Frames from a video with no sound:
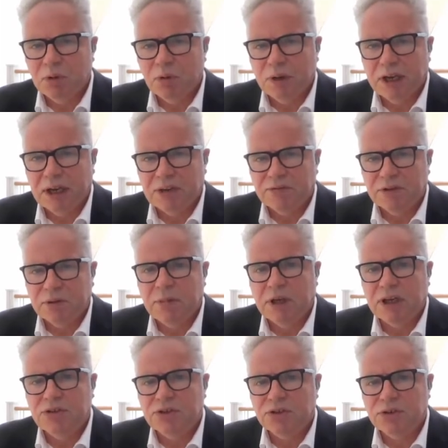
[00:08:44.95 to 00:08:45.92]
We have to
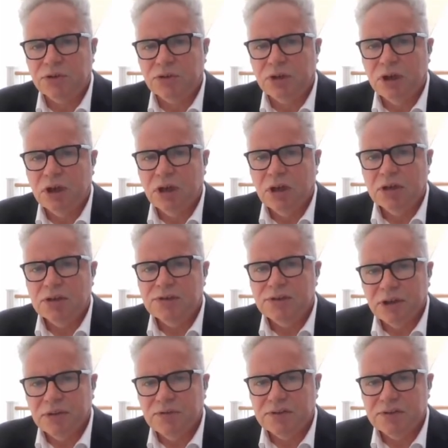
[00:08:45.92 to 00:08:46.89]
make sure
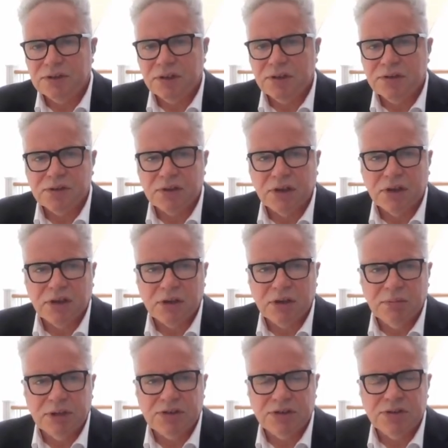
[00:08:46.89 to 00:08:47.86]
services are
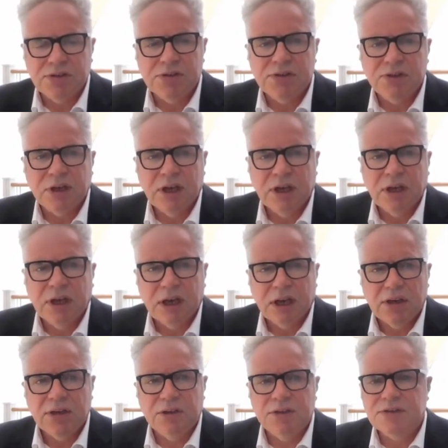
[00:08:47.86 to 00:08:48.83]
commissioned
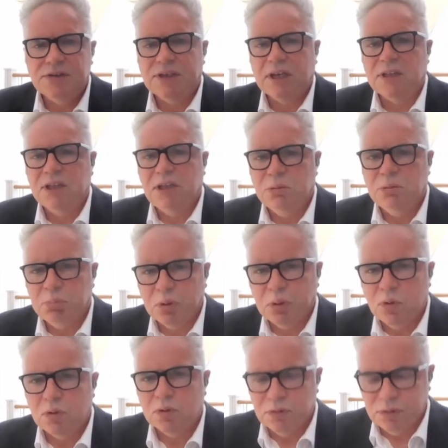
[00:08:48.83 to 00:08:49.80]
and understand the
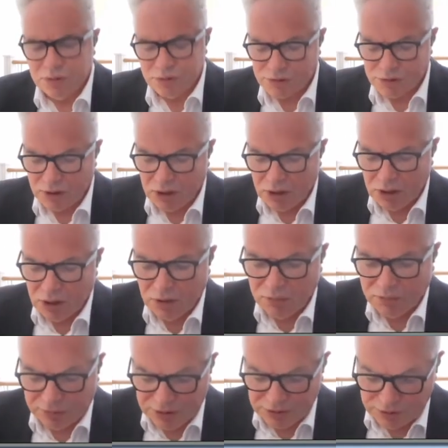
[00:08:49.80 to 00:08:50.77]
importance
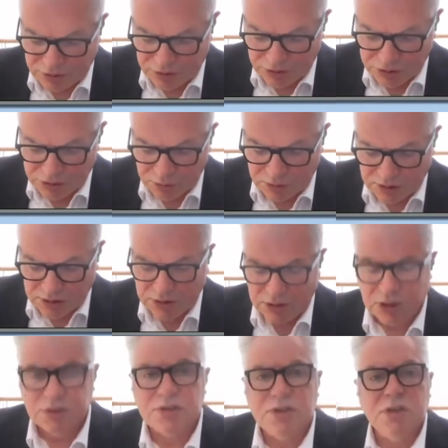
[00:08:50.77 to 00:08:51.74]
of research within
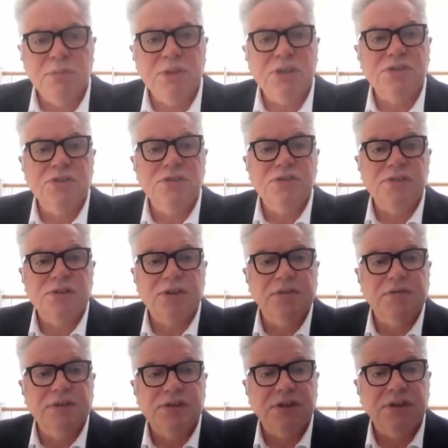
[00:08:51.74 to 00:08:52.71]
those commissioned
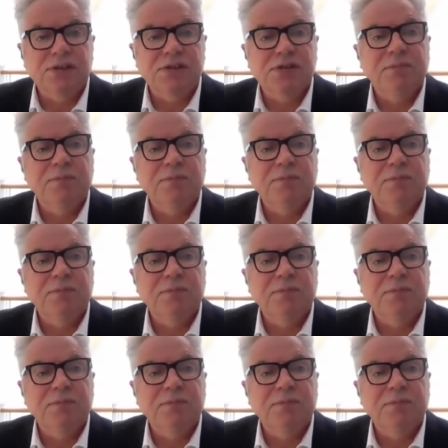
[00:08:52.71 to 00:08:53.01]
services.